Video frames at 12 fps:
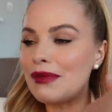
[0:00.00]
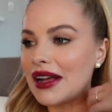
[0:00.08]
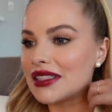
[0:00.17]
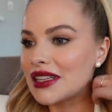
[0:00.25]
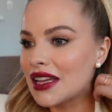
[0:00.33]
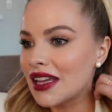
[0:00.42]

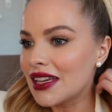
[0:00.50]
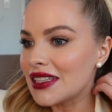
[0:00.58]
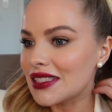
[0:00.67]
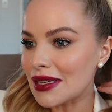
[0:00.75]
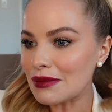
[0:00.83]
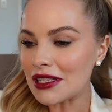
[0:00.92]
But
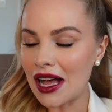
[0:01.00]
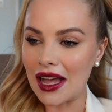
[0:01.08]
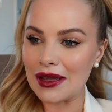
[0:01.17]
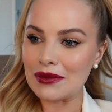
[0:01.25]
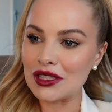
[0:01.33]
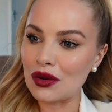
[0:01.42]

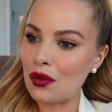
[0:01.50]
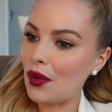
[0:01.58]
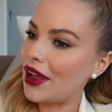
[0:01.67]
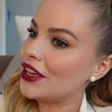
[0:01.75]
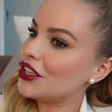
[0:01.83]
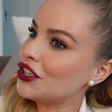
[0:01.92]
sometimes
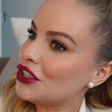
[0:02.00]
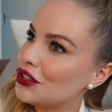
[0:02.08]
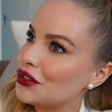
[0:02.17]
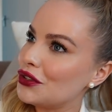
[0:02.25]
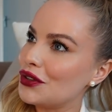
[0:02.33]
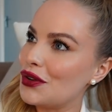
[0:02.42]
when
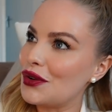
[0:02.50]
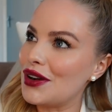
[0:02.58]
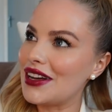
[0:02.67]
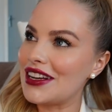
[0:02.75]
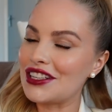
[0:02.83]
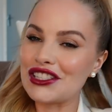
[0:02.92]
you
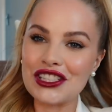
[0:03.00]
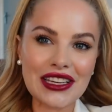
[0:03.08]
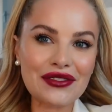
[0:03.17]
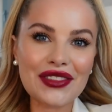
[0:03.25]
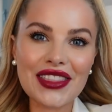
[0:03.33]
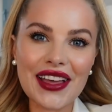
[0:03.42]

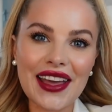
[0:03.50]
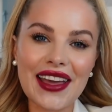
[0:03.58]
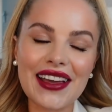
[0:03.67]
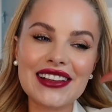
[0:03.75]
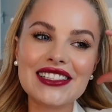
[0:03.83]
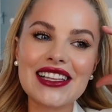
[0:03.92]
achieve
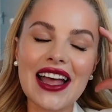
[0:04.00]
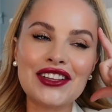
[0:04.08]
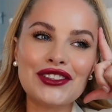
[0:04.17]
things,